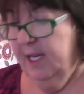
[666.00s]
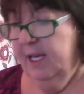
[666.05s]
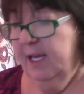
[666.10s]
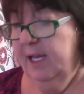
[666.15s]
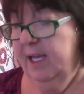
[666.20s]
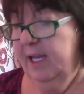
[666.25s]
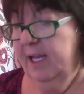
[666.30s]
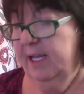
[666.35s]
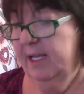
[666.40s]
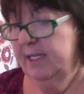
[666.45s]

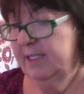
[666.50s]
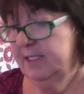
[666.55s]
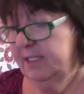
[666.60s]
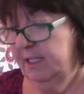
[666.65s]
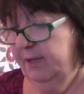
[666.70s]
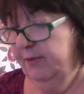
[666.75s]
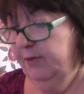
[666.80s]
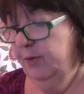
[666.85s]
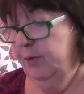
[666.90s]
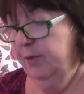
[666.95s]
and
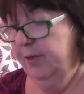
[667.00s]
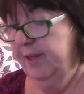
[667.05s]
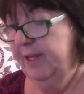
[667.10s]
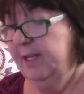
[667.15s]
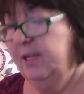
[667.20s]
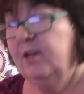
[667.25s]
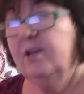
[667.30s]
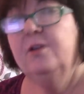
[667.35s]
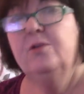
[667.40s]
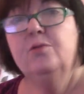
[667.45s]
if you
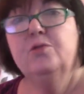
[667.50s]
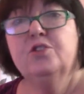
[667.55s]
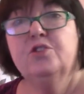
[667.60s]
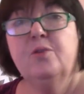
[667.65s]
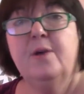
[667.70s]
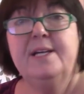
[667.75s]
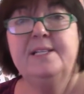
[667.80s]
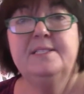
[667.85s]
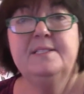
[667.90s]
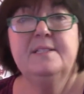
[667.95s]
think you
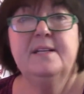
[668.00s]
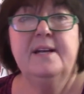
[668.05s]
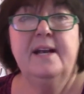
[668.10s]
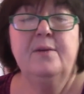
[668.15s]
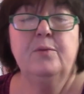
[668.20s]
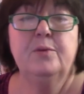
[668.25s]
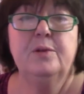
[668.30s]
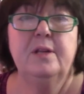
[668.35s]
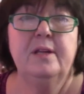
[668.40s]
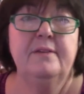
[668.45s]
trust that
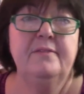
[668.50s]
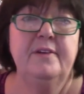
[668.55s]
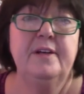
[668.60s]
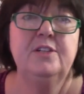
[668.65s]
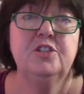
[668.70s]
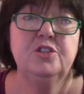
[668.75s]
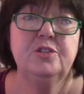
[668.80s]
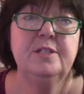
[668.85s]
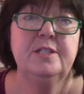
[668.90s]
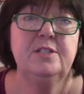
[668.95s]
I will
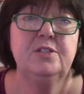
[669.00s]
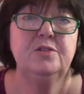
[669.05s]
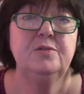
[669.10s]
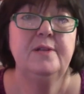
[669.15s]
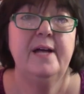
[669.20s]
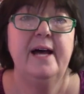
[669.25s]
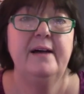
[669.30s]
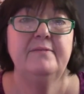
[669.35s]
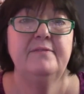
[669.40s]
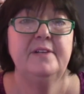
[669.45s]
eventually do
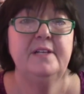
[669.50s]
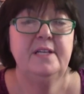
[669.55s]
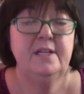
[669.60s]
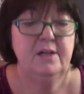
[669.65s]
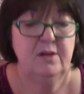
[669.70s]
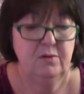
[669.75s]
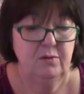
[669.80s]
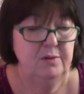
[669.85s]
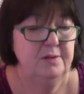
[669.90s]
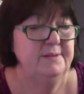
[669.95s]
that
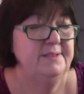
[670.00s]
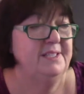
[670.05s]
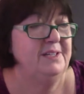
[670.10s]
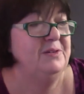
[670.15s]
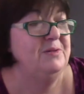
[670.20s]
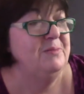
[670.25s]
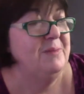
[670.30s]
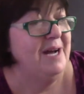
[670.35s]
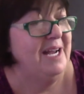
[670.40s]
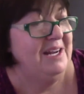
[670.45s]
video,
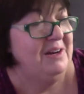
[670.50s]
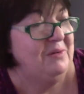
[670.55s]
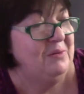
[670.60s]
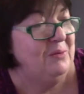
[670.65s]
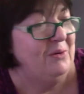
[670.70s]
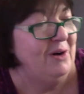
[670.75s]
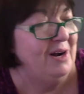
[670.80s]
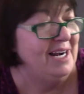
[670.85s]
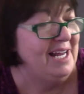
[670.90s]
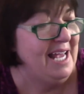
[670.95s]
you
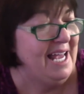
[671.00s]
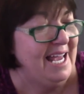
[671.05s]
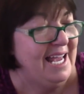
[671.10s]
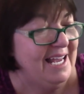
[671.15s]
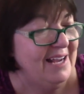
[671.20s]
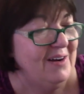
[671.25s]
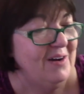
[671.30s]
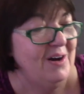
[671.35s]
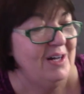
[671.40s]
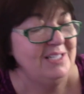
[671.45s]
might want to
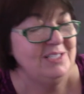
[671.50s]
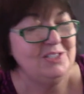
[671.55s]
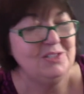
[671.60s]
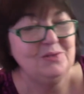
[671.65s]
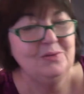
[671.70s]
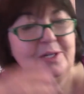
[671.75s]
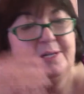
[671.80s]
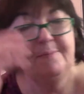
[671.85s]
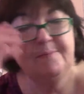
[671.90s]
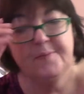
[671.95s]
hang on
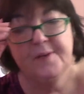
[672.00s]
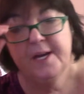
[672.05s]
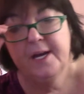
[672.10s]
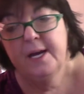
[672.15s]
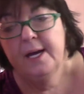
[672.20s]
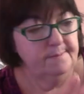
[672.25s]
to it.